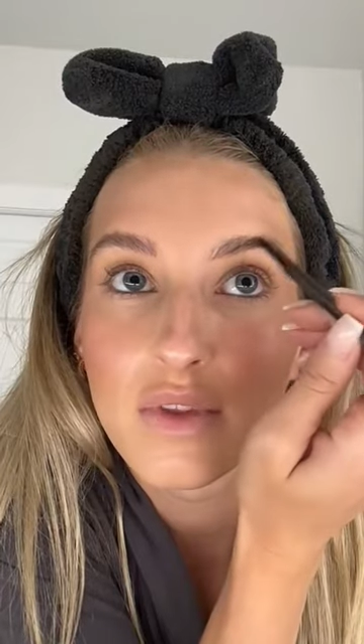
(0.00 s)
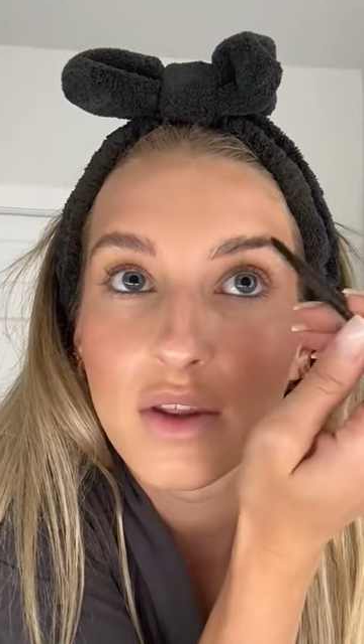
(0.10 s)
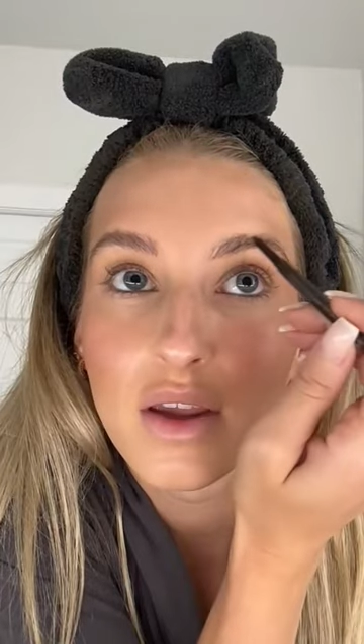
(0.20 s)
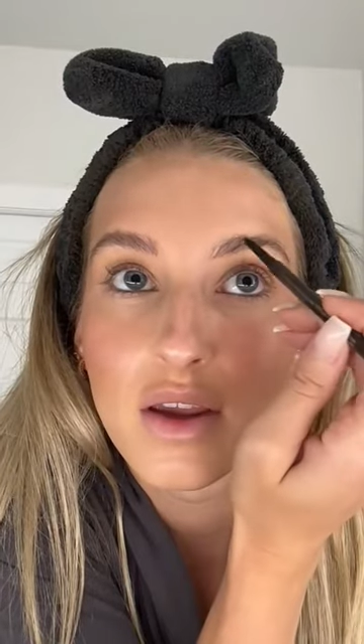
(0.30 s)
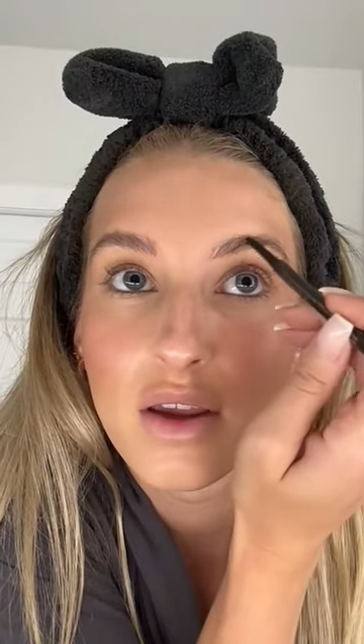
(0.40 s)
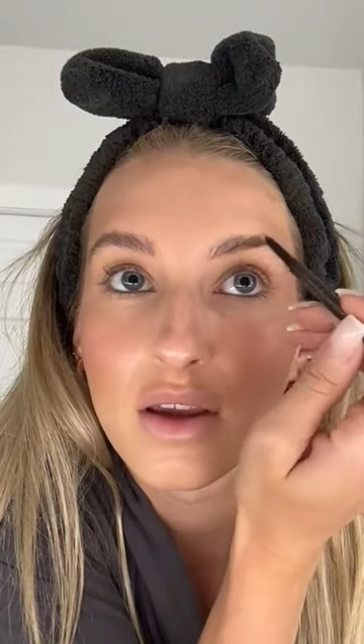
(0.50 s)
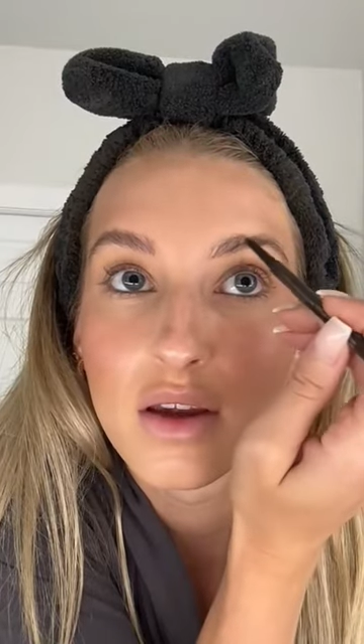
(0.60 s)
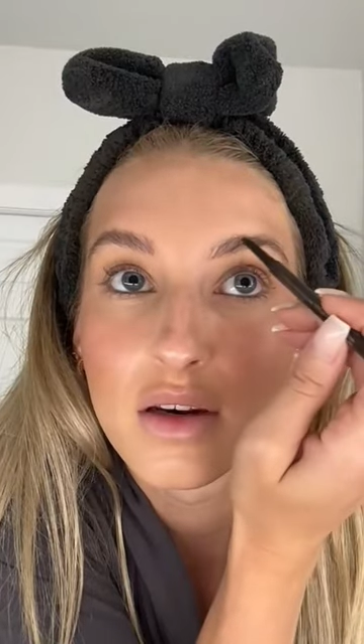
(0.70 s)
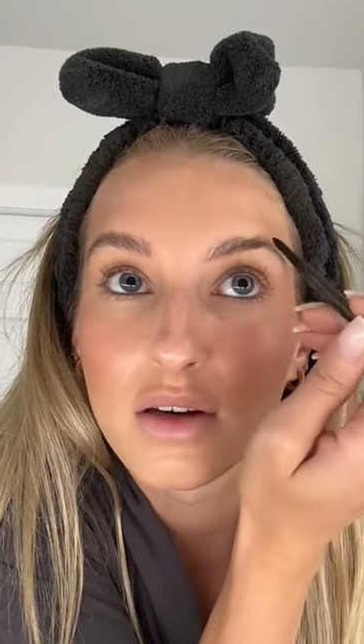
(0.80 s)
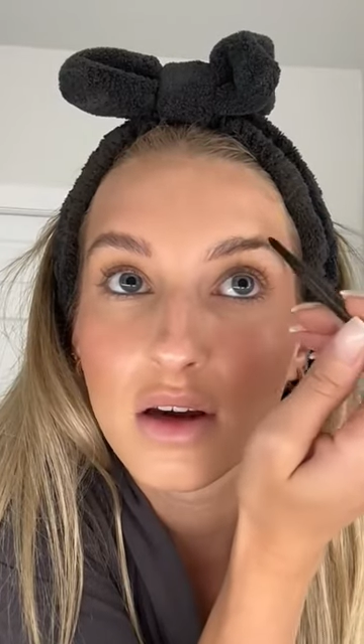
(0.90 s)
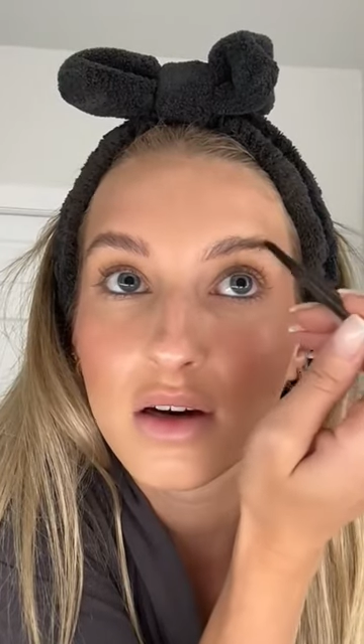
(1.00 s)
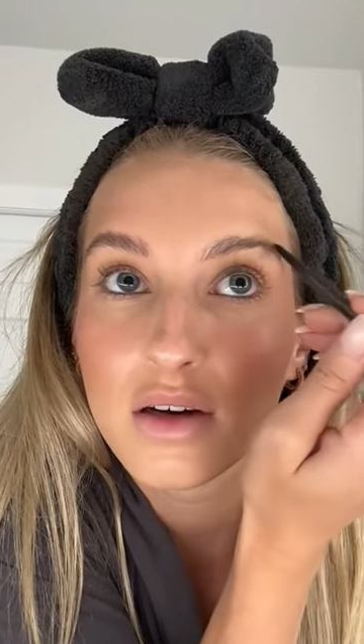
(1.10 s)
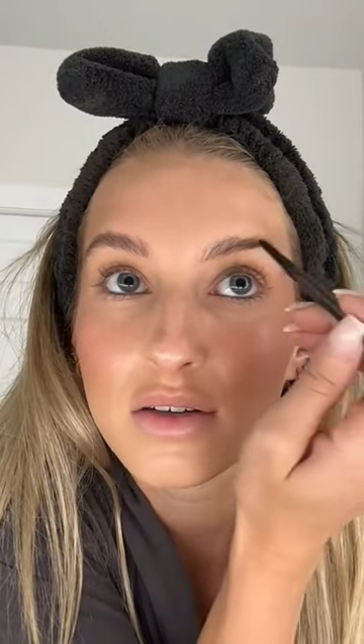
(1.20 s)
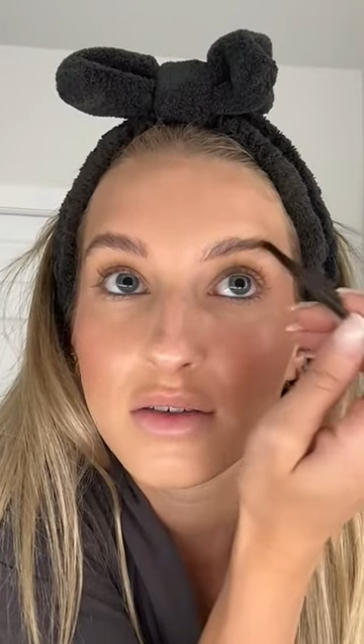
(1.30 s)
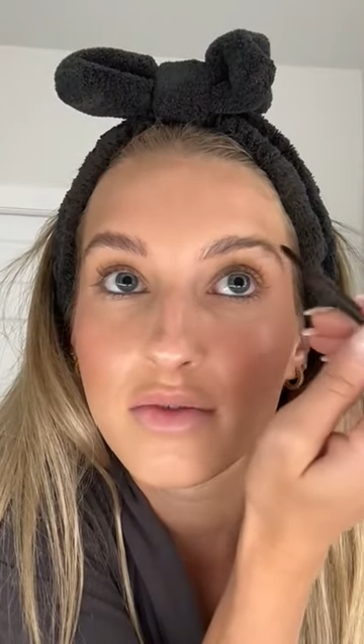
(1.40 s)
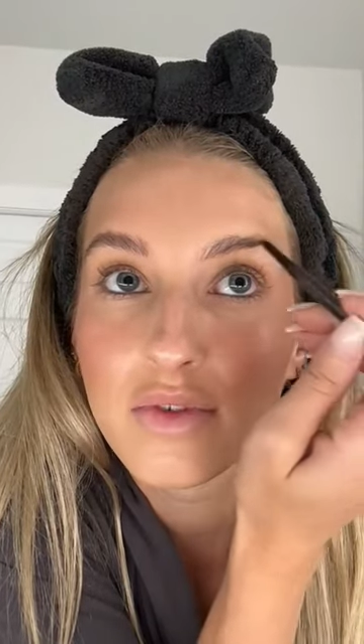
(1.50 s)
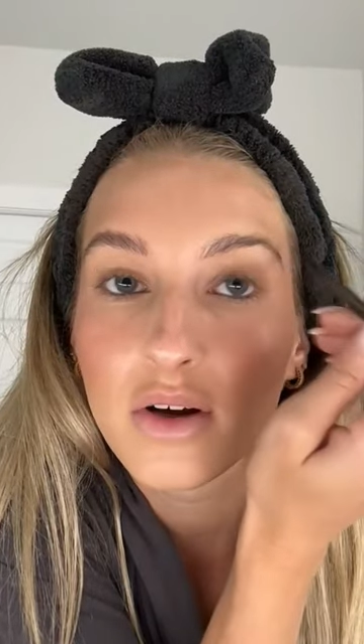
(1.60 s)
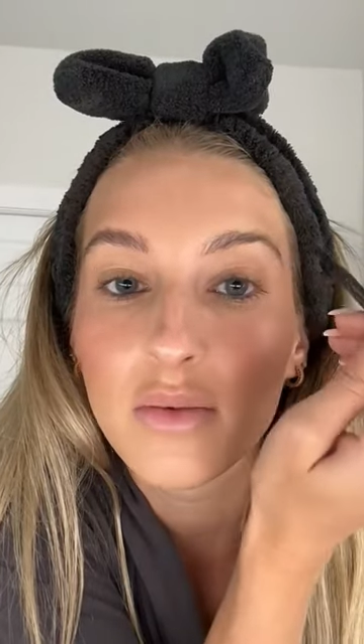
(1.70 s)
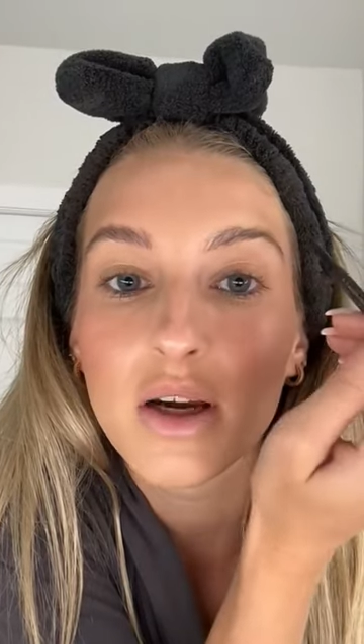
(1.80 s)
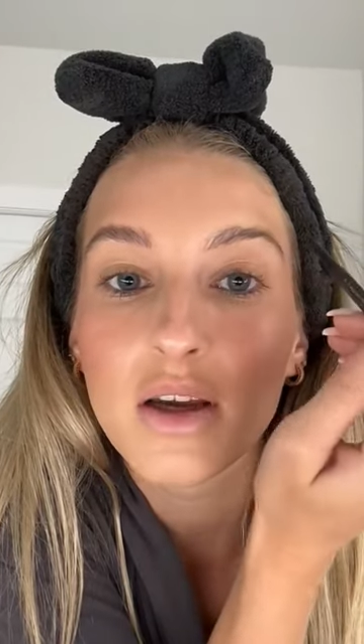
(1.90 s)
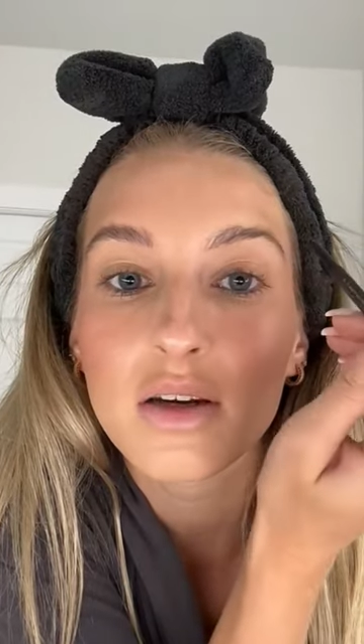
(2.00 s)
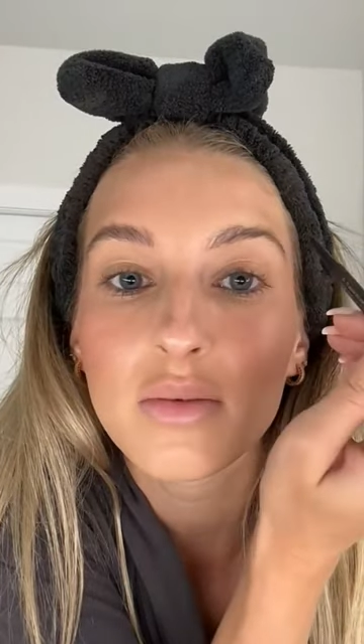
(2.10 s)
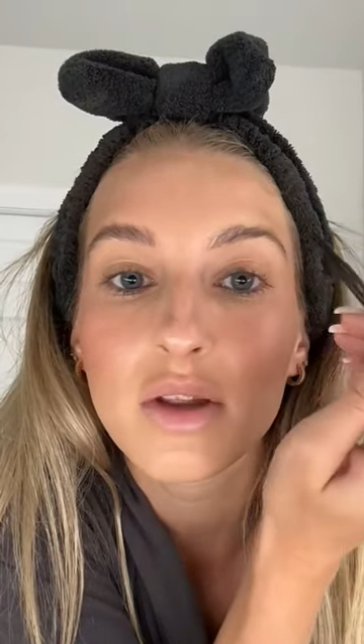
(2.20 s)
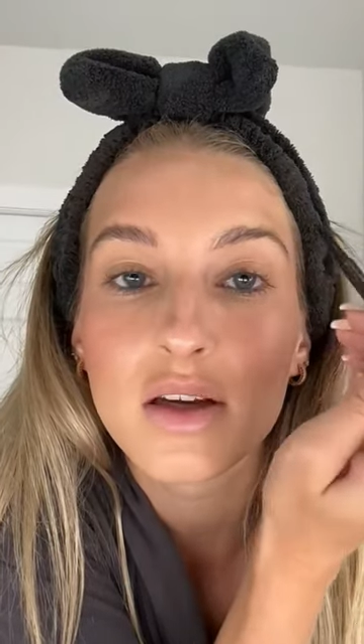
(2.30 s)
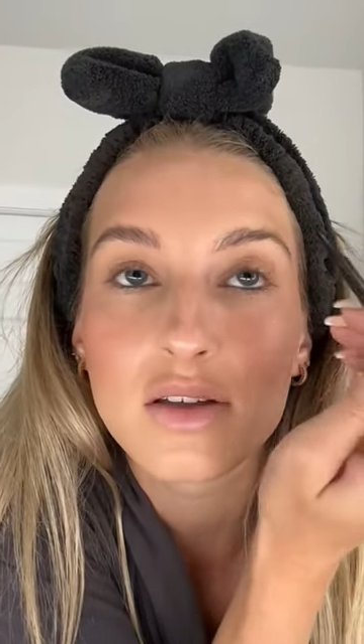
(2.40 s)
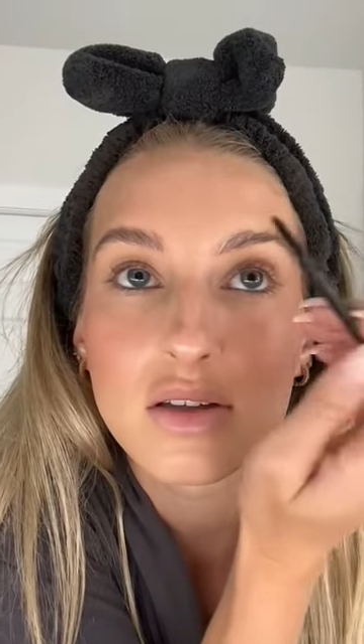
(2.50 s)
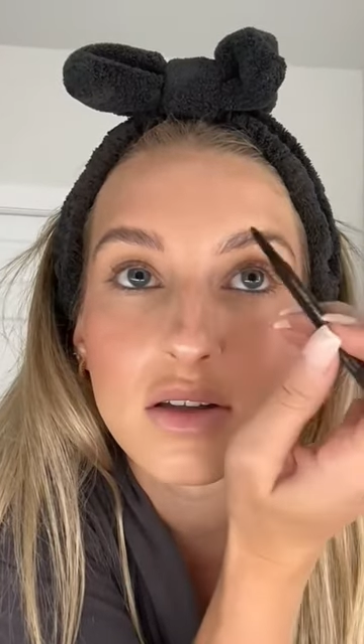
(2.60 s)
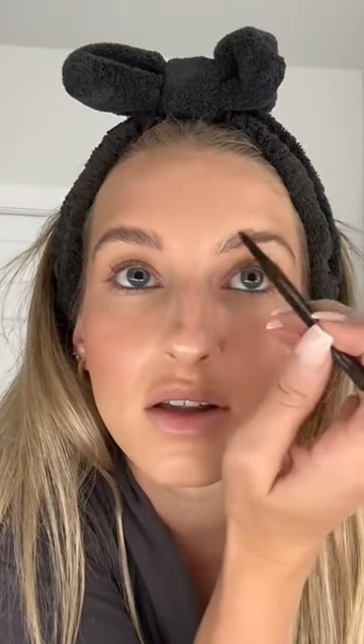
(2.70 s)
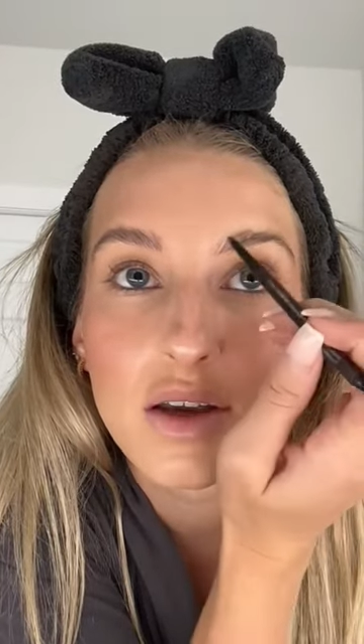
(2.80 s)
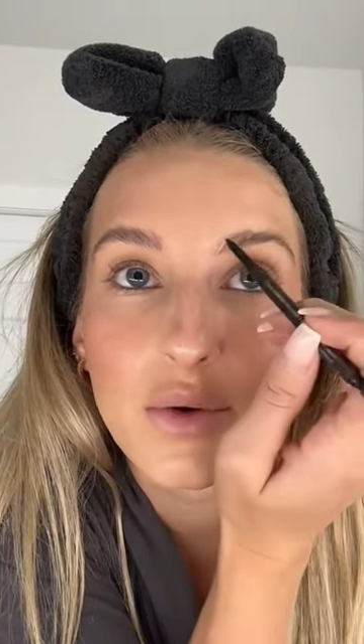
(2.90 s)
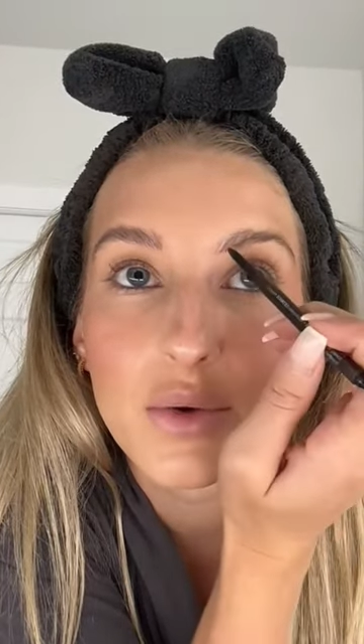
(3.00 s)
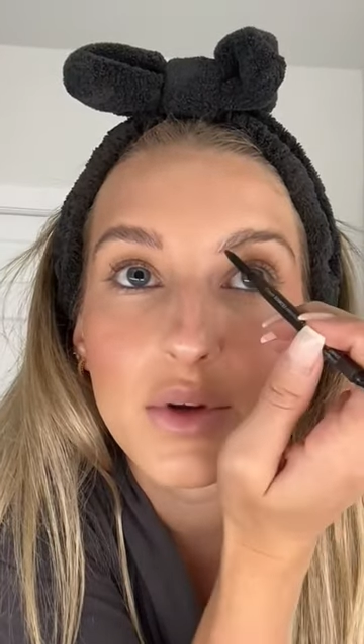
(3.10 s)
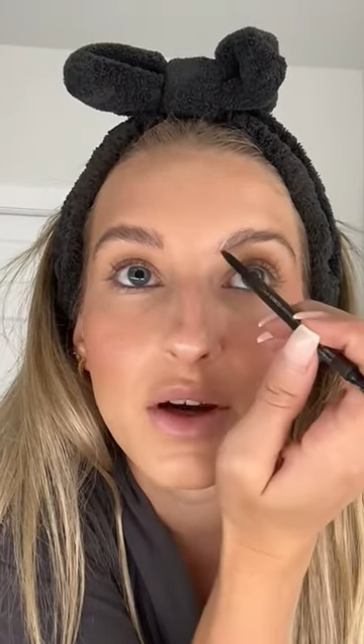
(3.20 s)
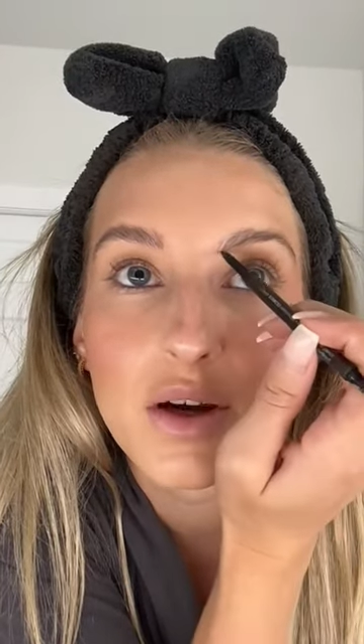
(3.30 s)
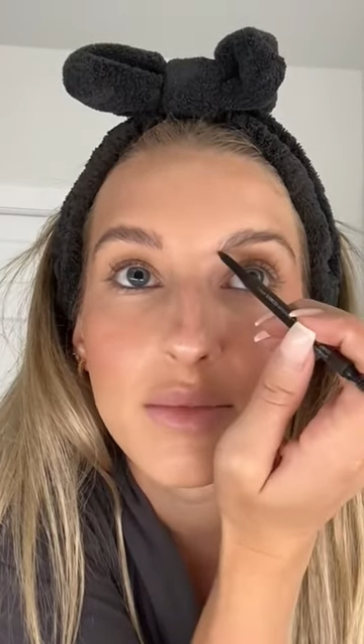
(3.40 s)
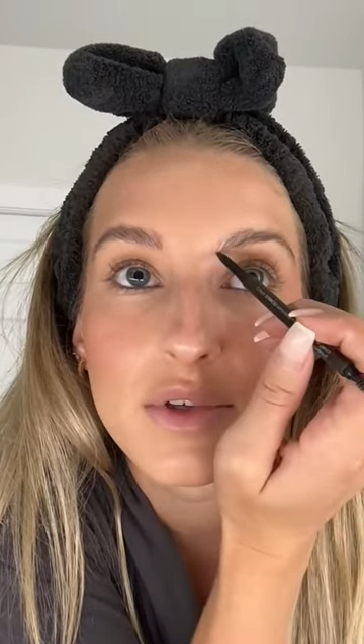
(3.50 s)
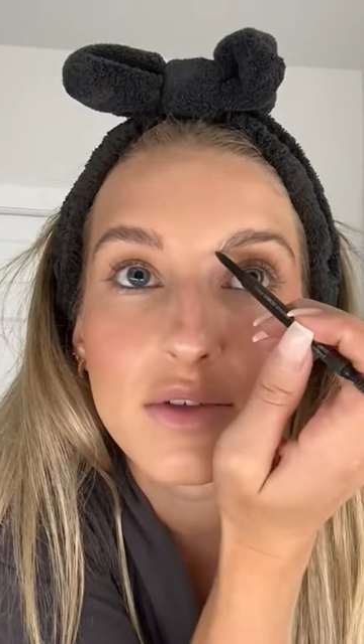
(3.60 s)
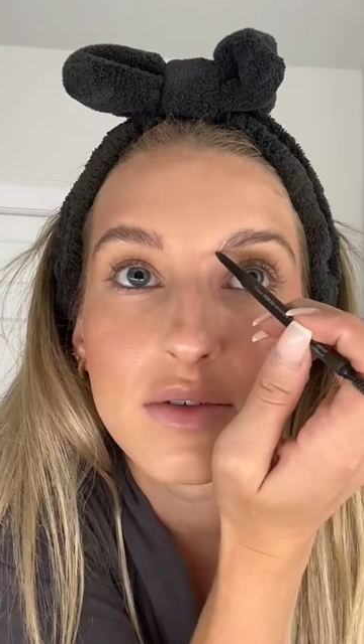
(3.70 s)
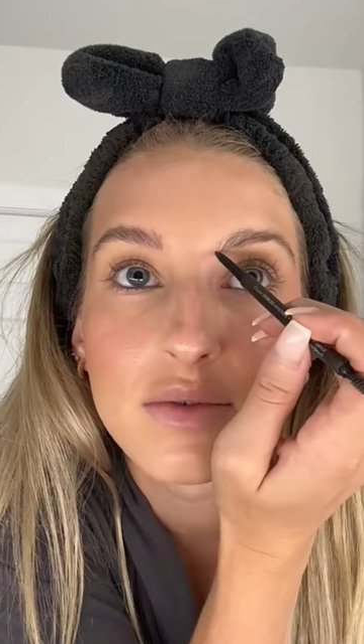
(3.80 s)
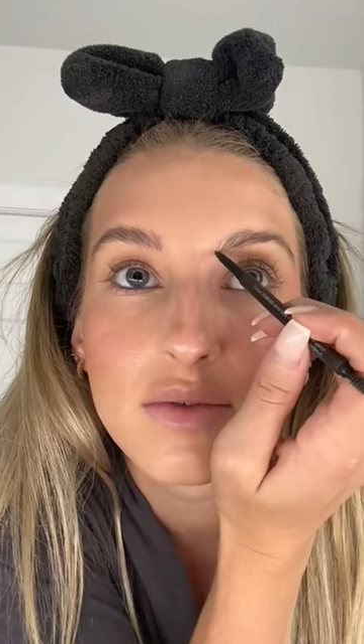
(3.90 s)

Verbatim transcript: And kind of just fell back into place like old times.